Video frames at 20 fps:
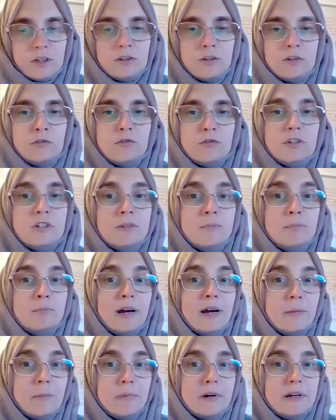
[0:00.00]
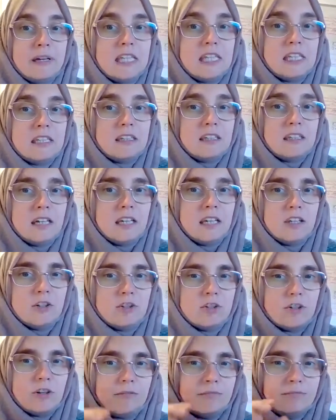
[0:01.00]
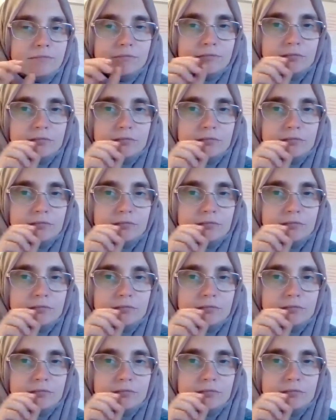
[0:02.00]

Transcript: and you just backbited Aisha.